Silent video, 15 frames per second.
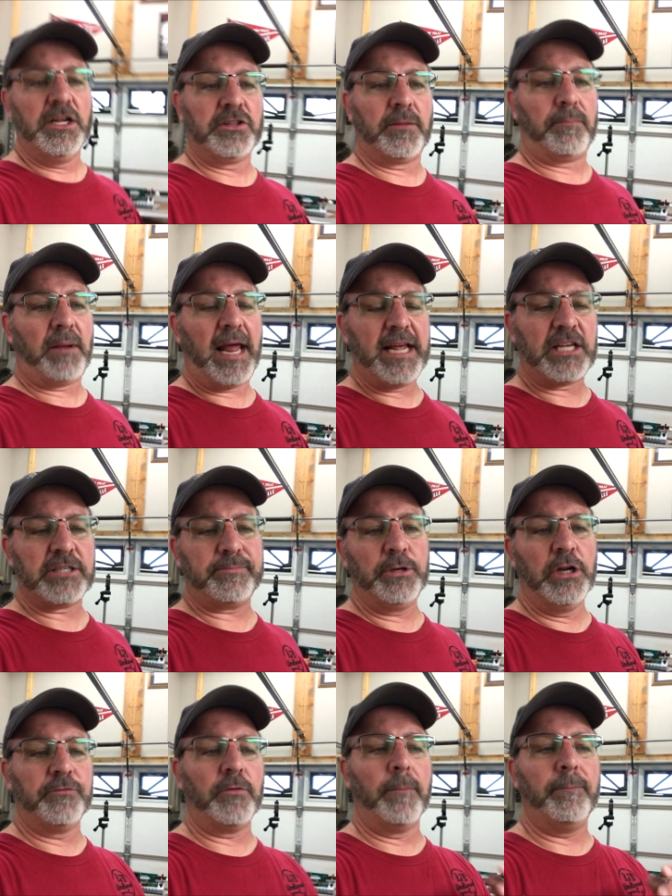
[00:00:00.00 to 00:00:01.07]
The blank is
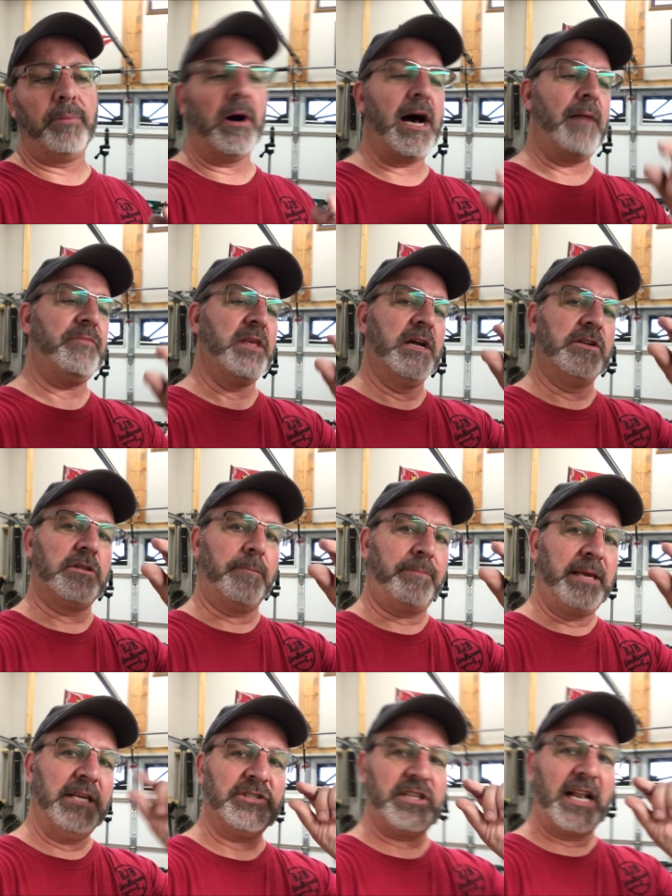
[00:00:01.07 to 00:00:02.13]
beautiful, but the
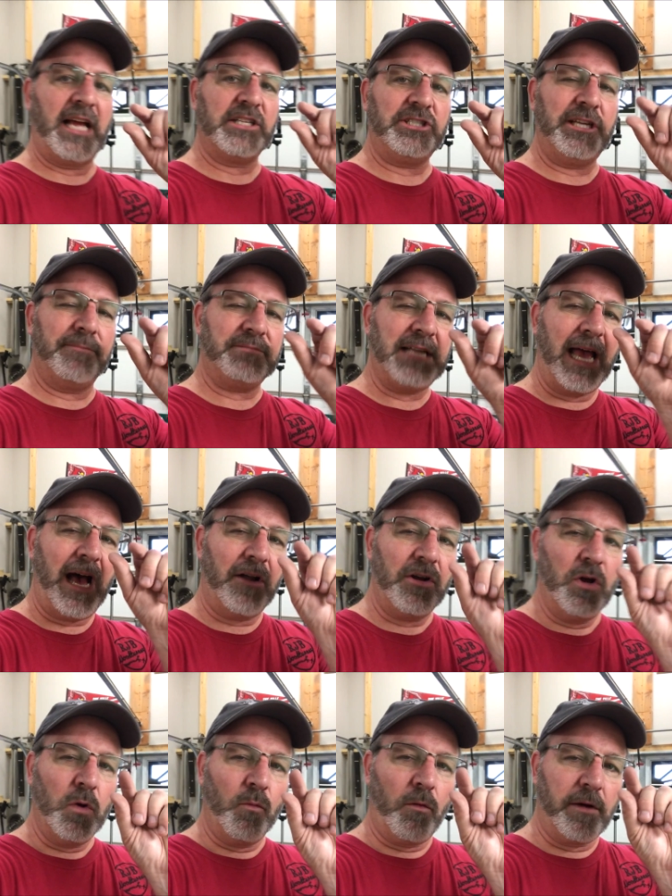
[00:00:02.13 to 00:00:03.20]
piece that I chipped out,
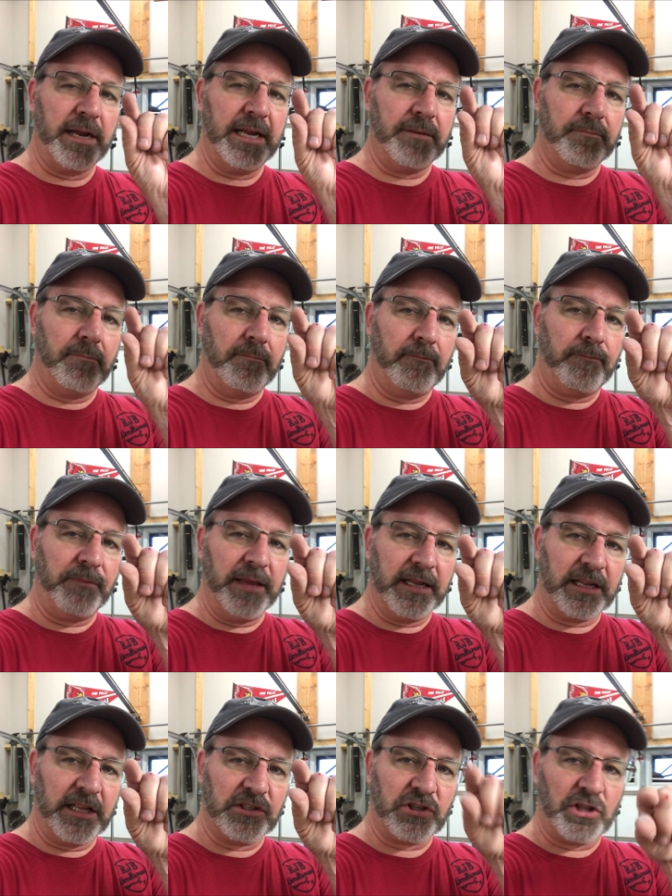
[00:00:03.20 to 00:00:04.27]
where
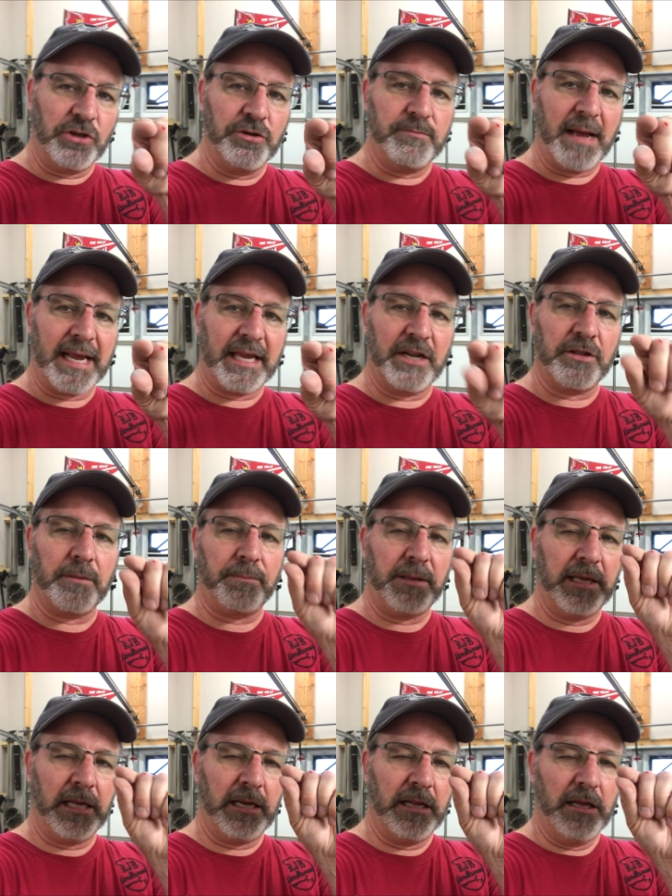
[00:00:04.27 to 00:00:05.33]
it gets glued back into the
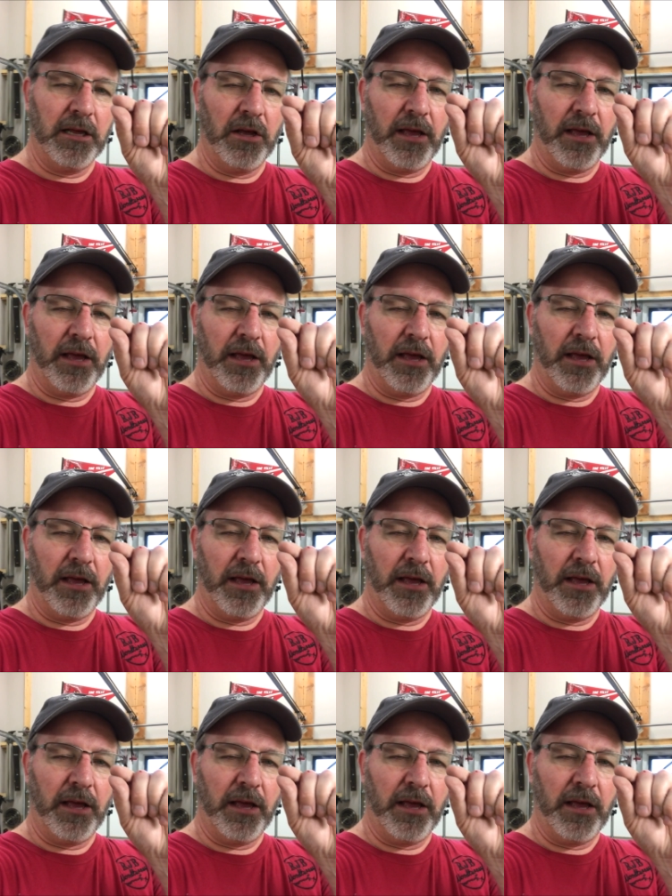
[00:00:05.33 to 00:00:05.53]
pin,